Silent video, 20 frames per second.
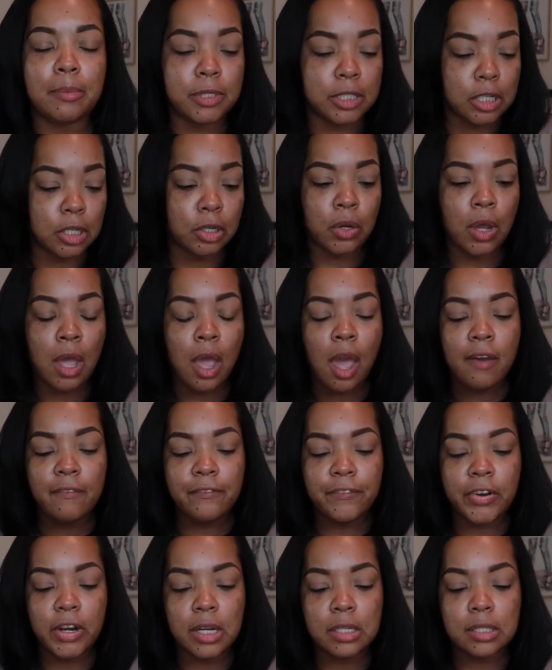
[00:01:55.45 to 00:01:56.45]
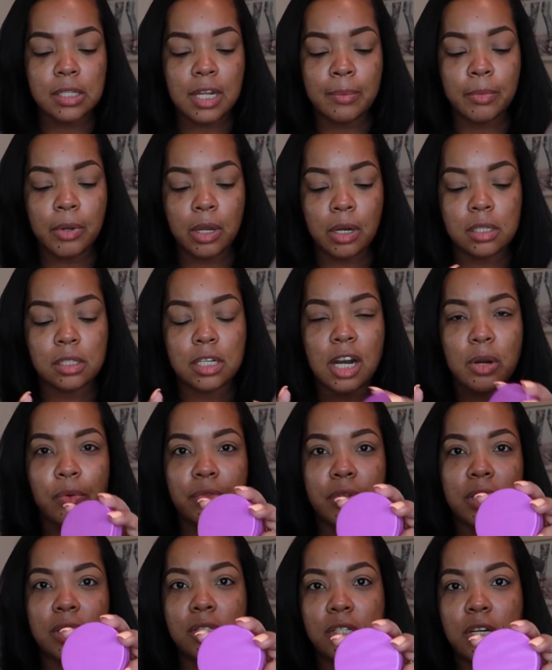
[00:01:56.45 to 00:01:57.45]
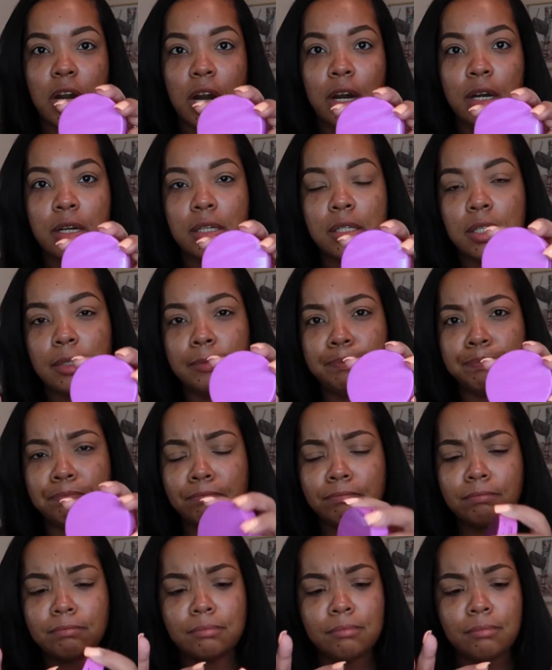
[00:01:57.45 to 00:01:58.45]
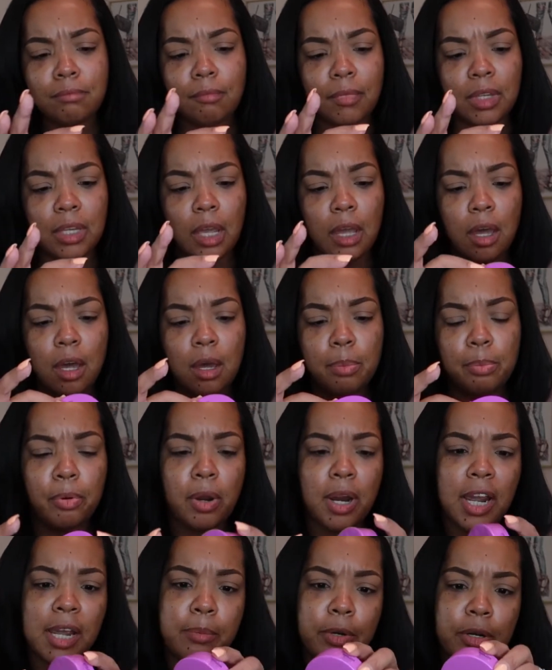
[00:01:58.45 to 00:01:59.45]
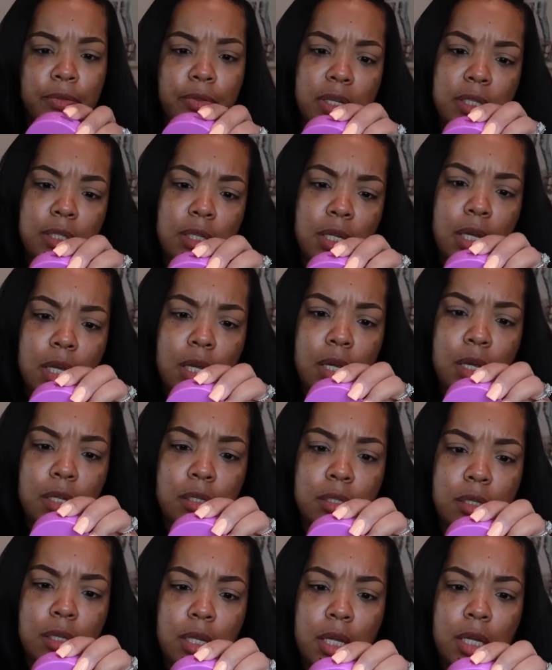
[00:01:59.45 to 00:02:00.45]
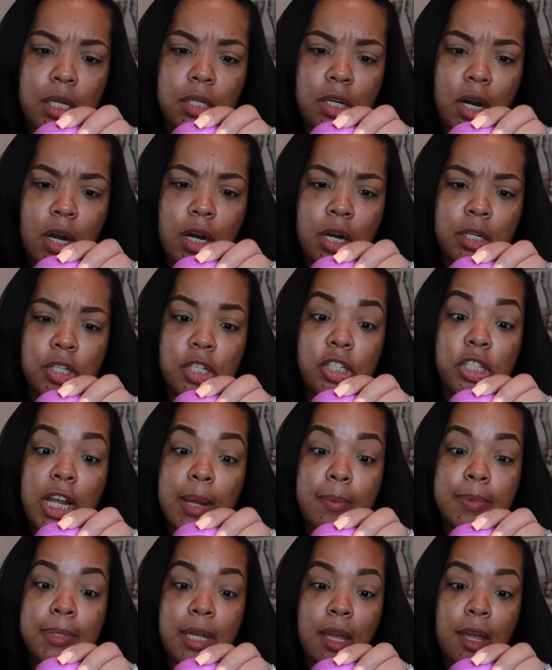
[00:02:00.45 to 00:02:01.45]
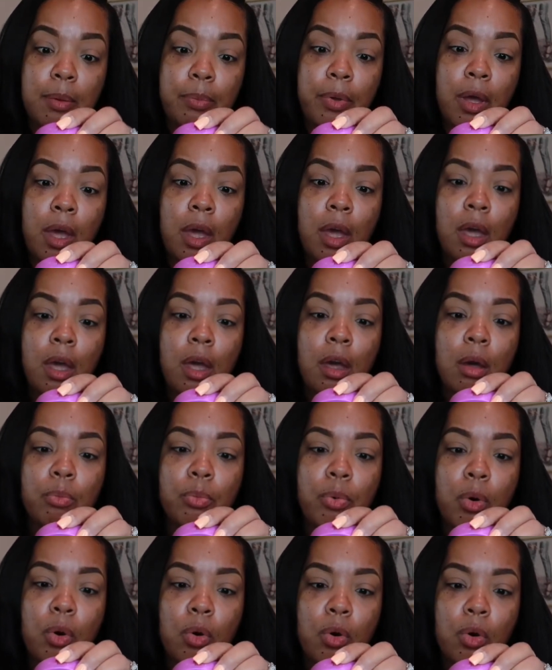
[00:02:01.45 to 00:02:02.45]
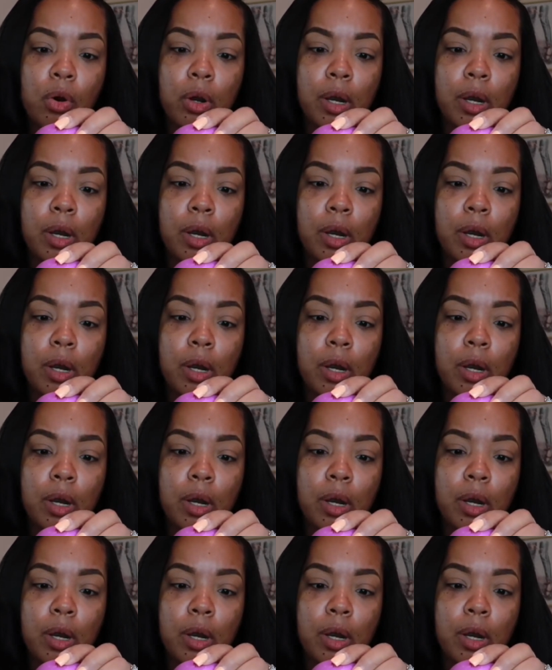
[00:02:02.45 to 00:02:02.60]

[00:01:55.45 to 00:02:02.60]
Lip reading: So first I'm going to start with this Tarte primer. This is the Tarte Shape Tape Pore